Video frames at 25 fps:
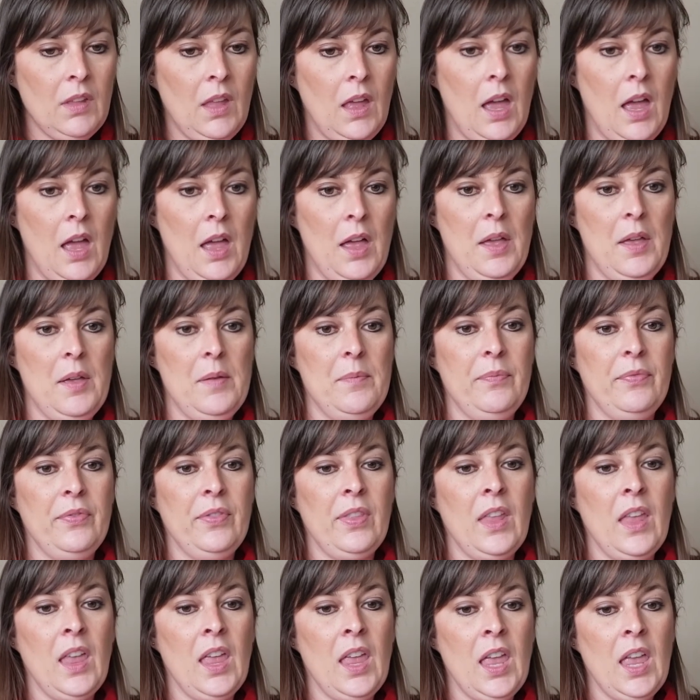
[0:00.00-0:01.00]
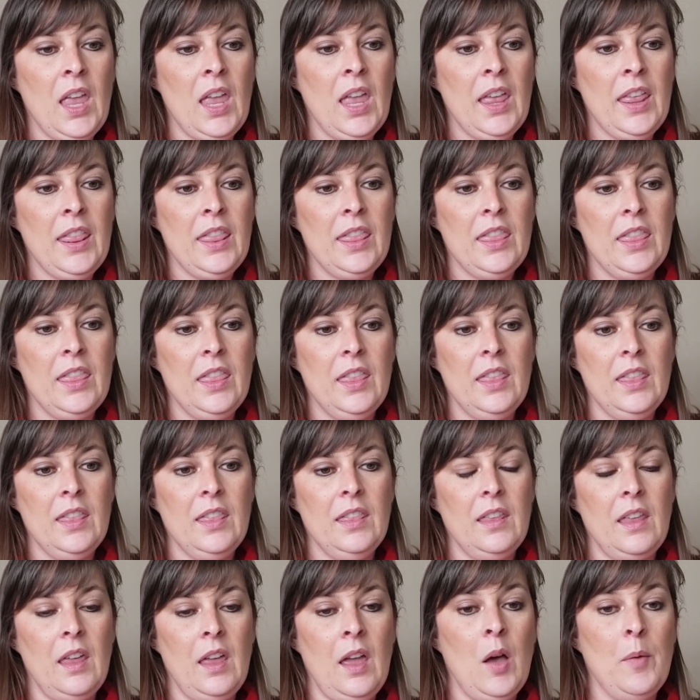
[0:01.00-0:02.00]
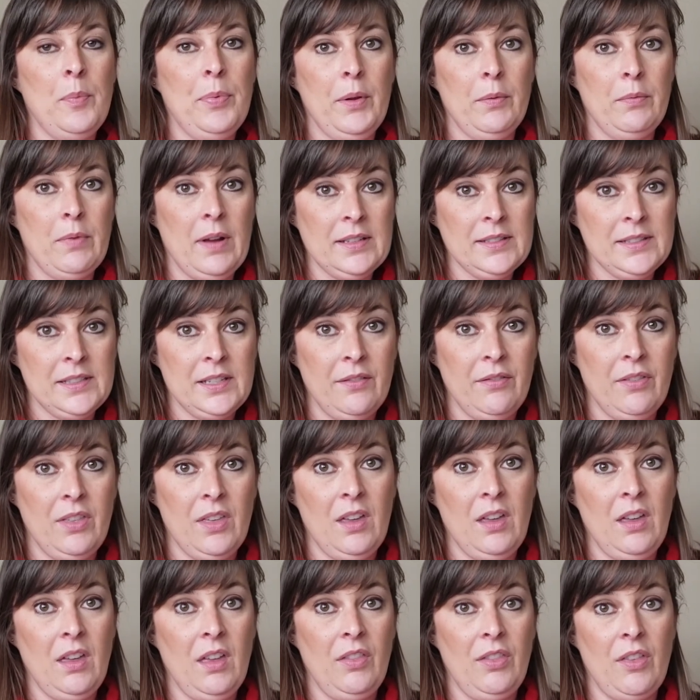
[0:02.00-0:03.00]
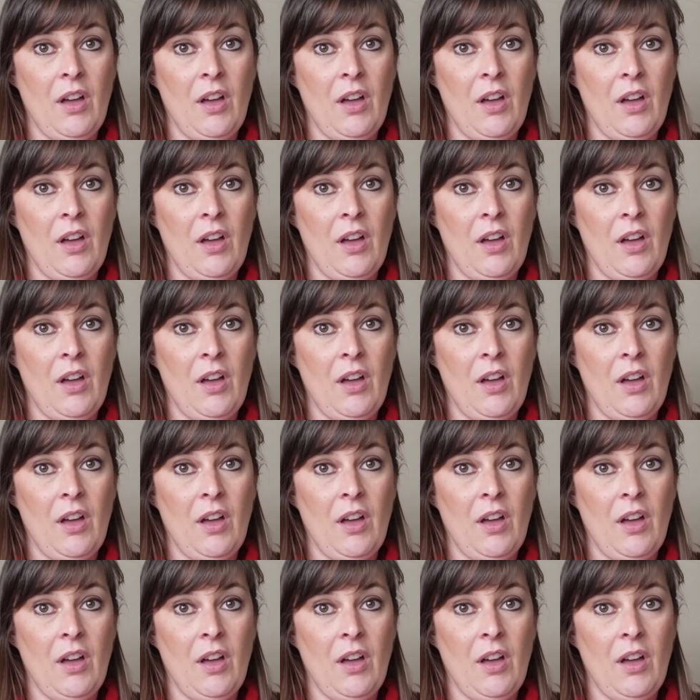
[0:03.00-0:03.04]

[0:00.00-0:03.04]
the rest of the